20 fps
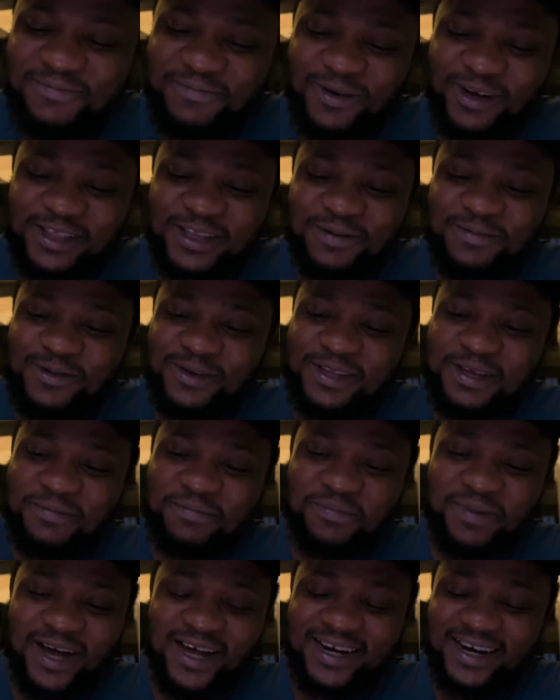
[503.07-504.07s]
Portable the
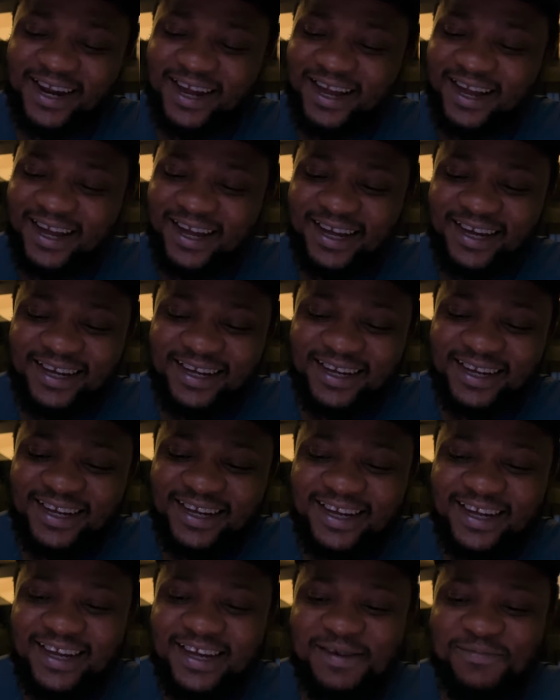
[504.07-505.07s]
para.
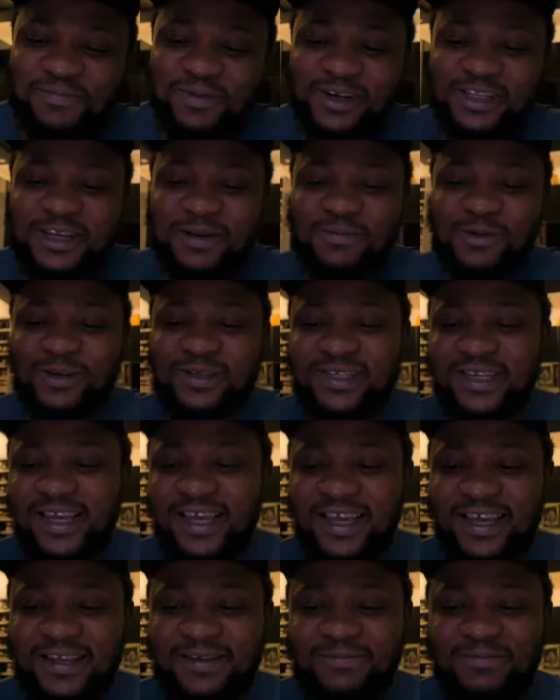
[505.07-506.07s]
Portable
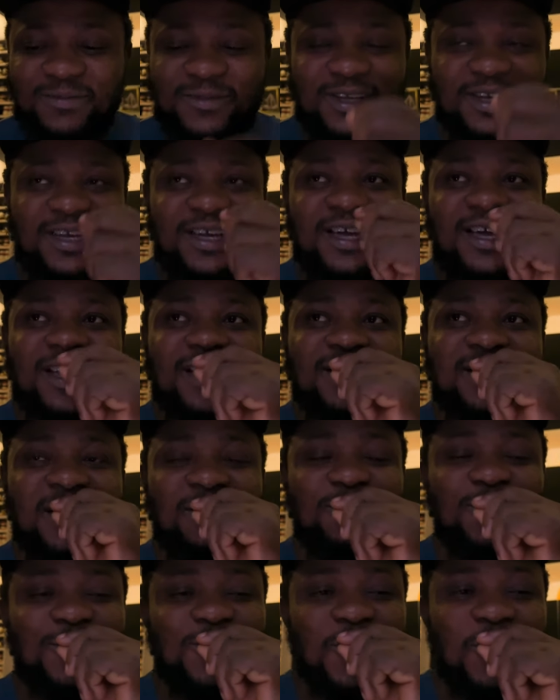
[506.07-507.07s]
say
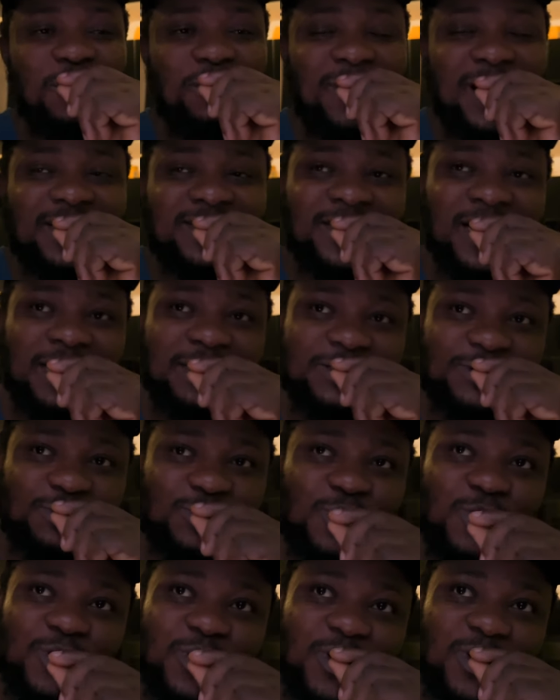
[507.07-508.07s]
the video pass and
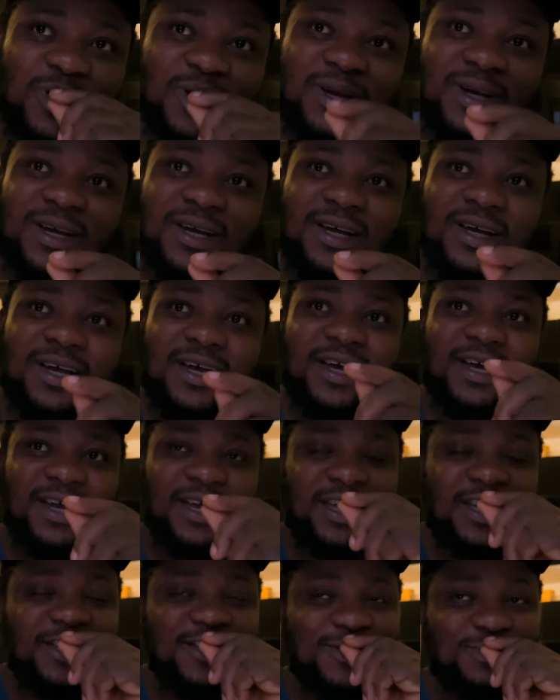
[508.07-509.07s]
smoke.
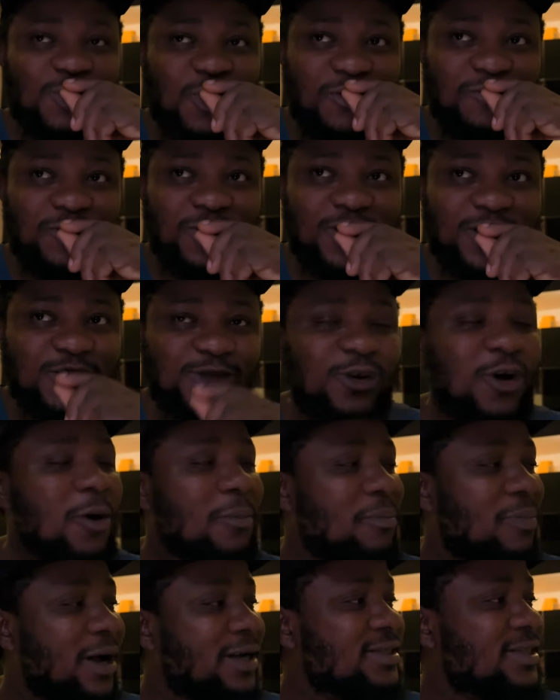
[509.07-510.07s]
He smoke finish,
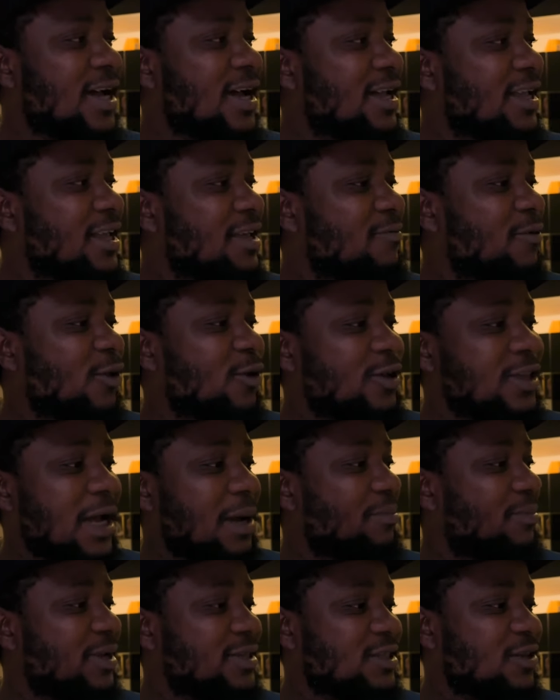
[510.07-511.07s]
call pass and give
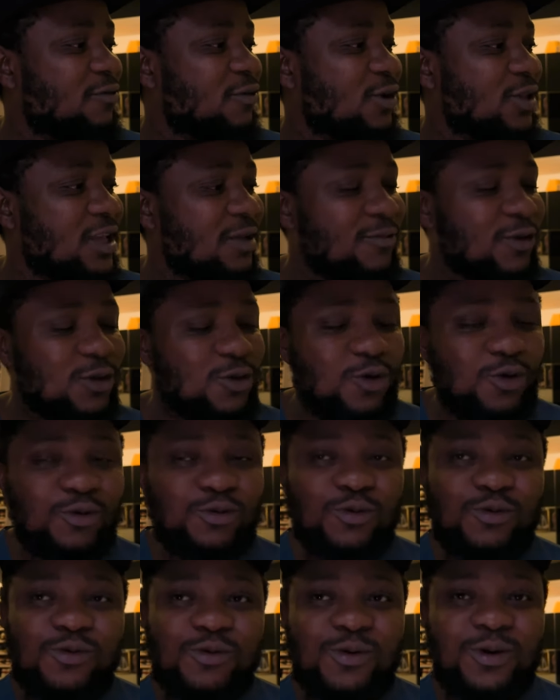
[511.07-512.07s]
another person for the video
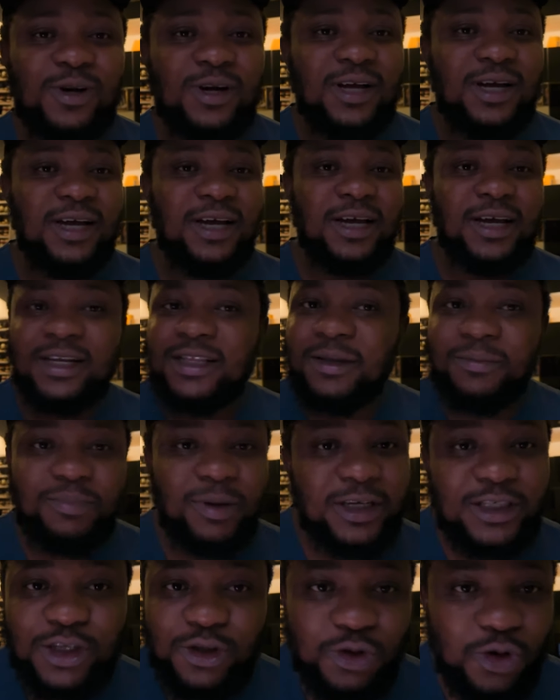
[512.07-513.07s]
crew. The
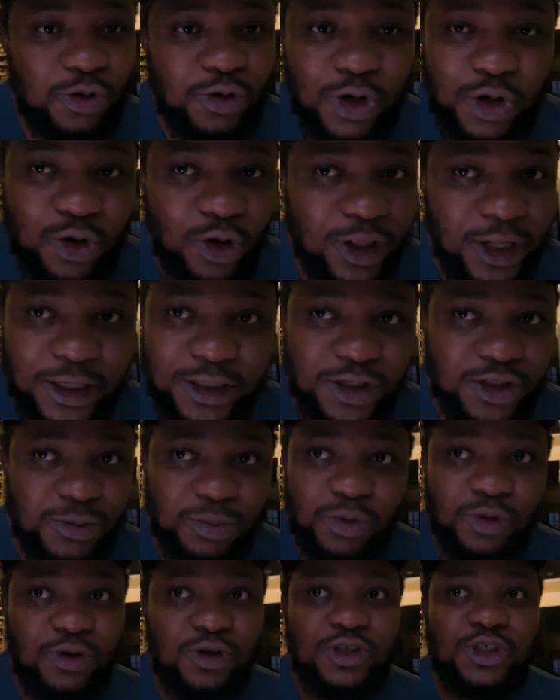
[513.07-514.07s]
person no group collect the
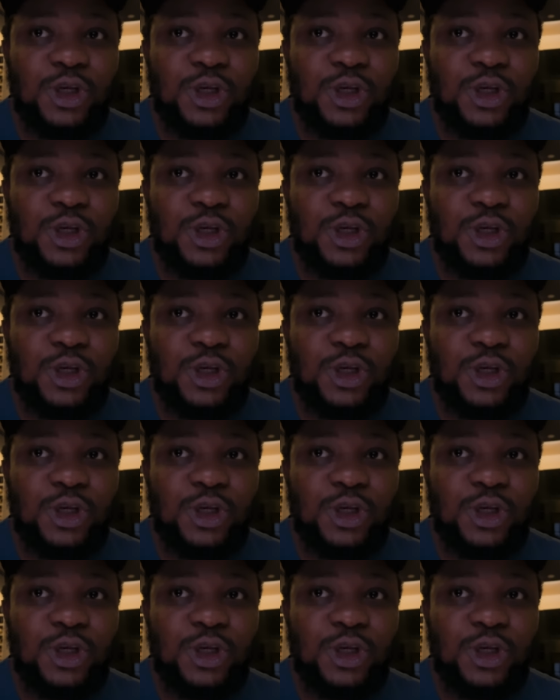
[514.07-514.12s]
smoke.